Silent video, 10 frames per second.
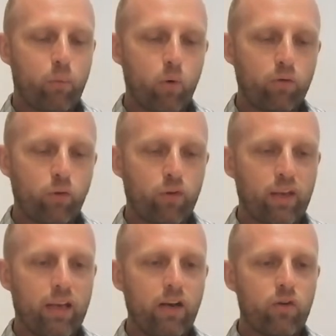brought forth
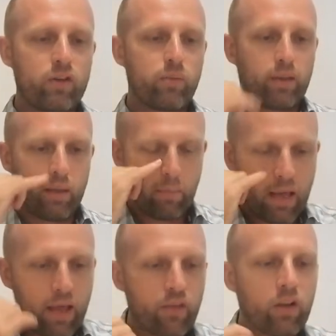an increase with him
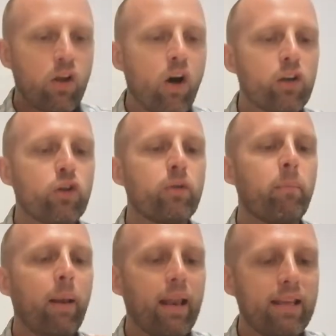that God
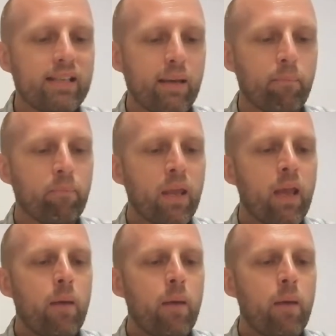could bless him